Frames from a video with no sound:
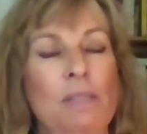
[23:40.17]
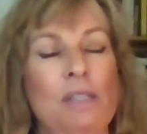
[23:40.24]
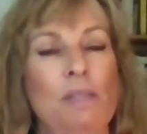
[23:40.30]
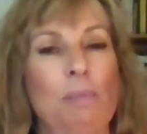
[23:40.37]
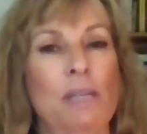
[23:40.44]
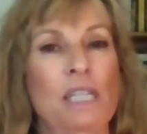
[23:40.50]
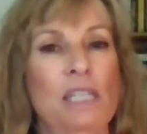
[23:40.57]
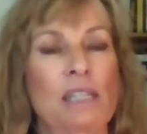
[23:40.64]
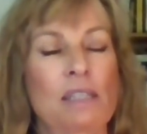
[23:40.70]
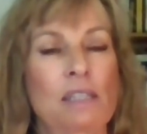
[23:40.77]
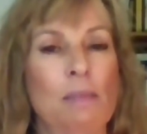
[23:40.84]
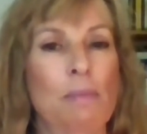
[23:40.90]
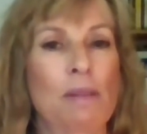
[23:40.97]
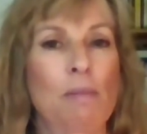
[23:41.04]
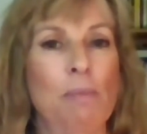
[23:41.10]
especially at
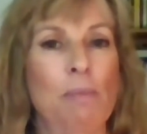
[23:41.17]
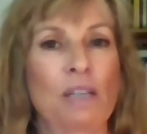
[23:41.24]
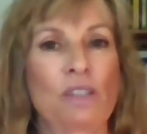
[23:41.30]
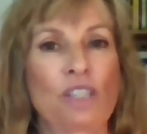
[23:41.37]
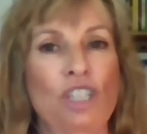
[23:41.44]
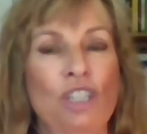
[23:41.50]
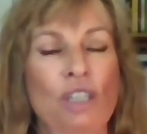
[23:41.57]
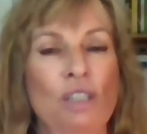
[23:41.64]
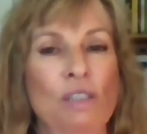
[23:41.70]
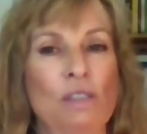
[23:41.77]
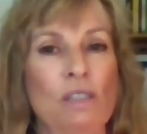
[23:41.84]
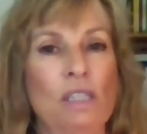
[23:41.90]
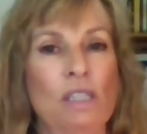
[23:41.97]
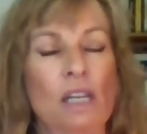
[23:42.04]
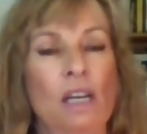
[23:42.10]
some of the bigger
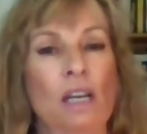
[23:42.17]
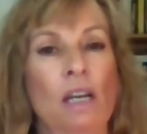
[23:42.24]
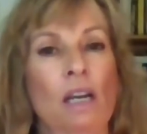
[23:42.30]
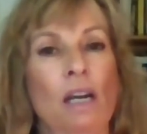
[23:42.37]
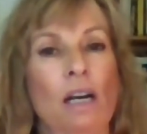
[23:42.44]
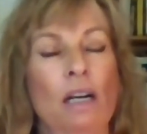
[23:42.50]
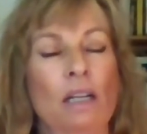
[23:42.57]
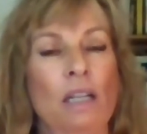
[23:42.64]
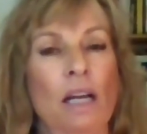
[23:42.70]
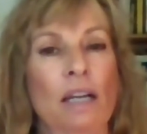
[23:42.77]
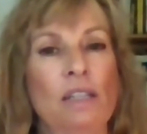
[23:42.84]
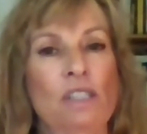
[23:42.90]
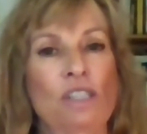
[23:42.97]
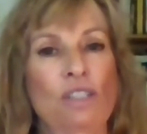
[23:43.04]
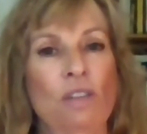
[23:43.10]
shows, a lot
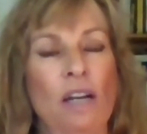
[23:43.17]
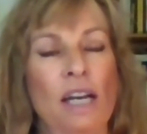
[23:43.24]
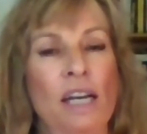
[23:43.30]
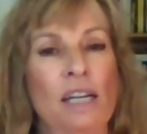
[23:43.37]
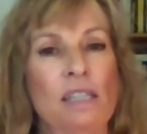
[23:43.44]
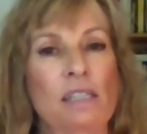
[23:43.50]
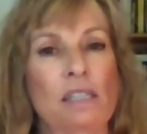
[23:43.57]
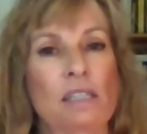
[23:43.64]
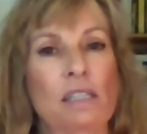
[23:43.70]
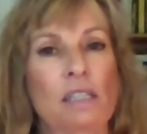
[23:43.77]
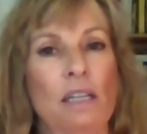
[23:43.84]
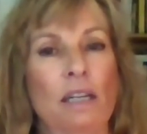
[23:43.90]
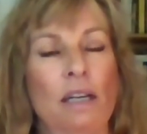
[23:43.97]
of stress.